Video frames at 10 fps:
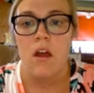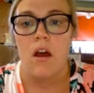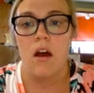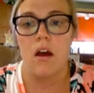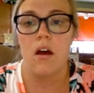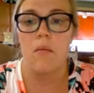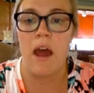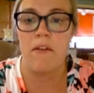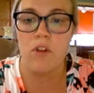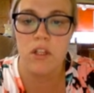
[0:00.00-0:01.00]

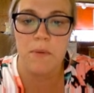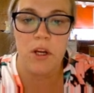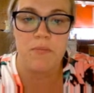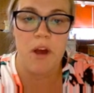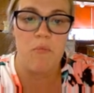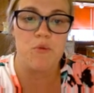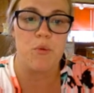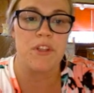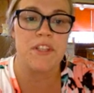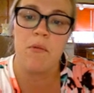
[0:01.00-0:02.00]
Have you experienced problems
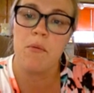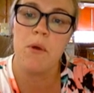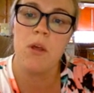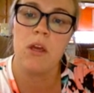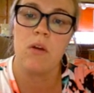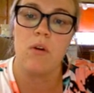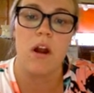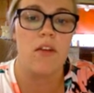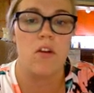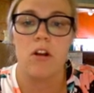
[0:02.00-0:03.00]
with cyberbullying
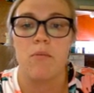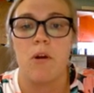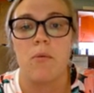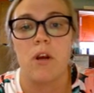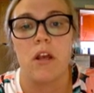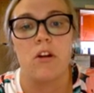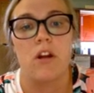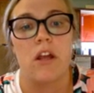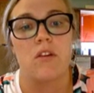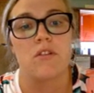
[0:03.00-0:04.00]
or other inappropriate
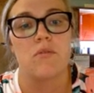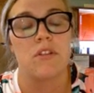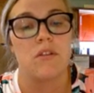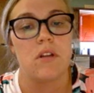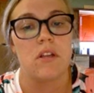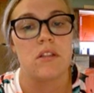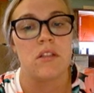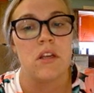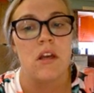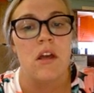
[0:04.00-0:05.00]
internet use with
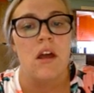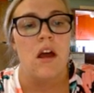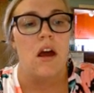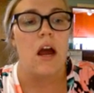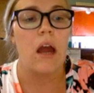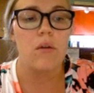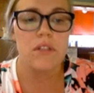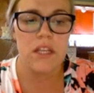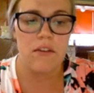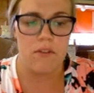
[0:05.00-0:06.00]
students? I
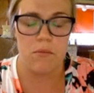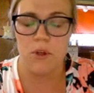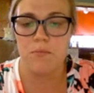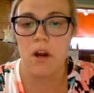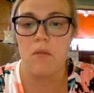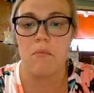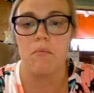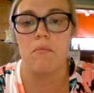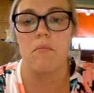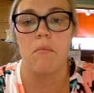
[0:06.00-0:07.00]
would say for the most part,
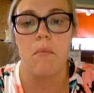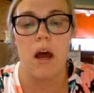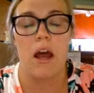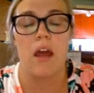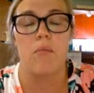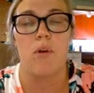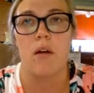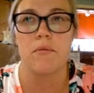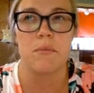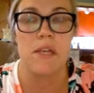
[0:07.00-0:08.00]
my
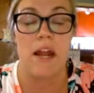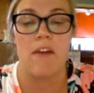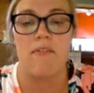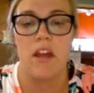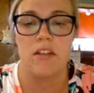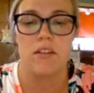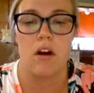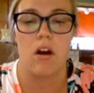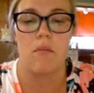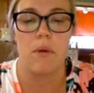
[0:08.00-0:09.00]
problems that I face
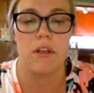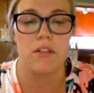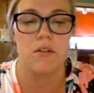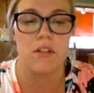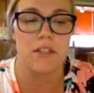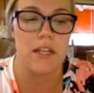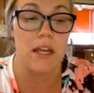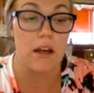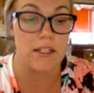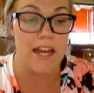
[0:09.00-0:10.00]
are my students
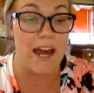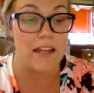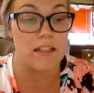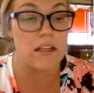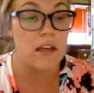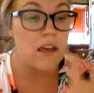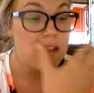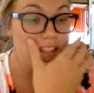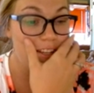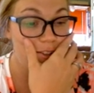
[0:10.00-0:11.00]
staying on task.
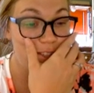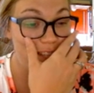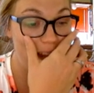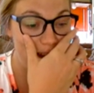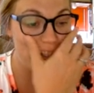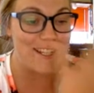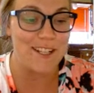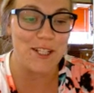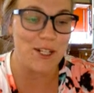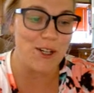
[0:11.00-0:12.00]
They usually like
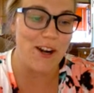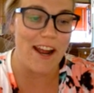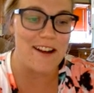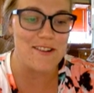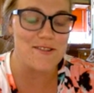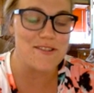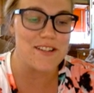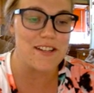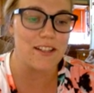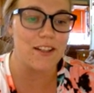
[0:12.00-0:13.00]
to look around
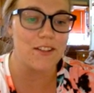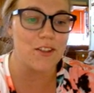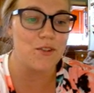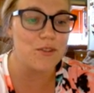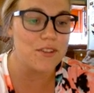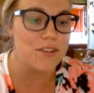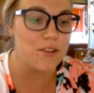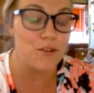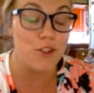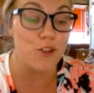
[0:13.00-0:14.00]
and use
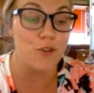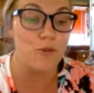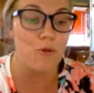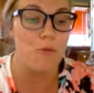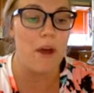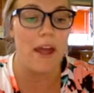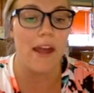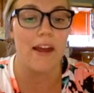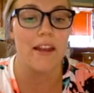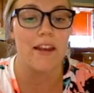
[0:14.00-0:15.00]
YouTube
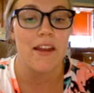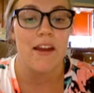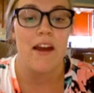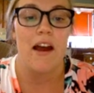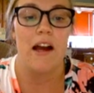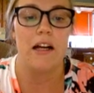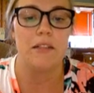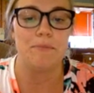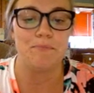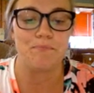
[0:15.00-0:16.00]
and
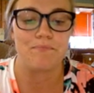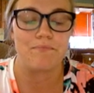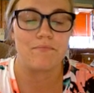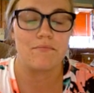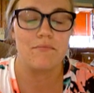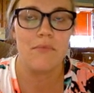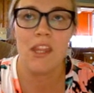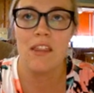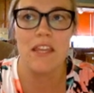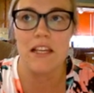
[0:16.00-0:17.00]
um,
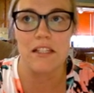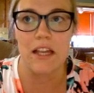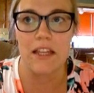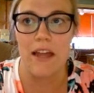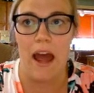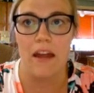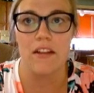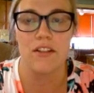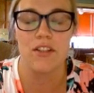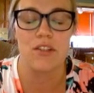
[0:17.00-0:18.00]
things like that.
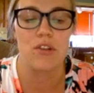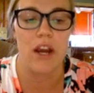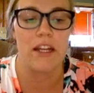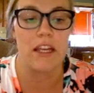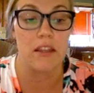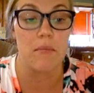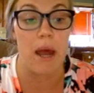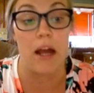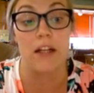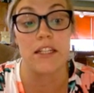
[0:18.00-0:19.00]
It's just trying to get them
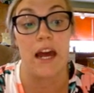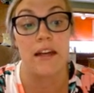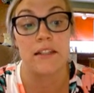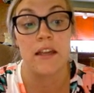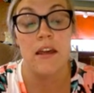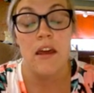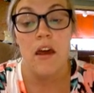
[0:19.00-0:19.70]
back on task.